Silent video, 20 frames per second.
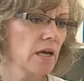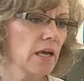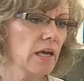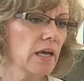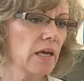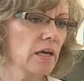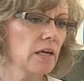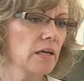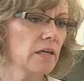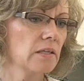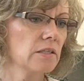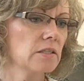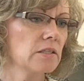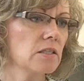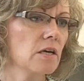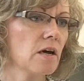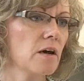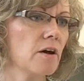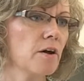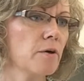
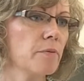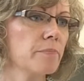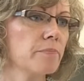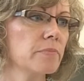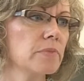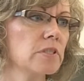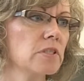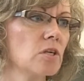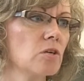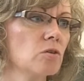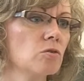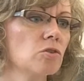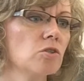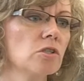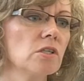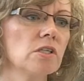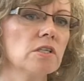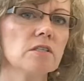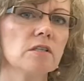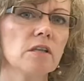and so
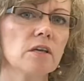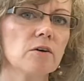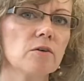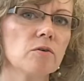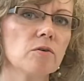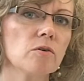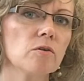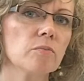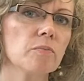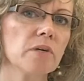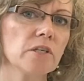she's local,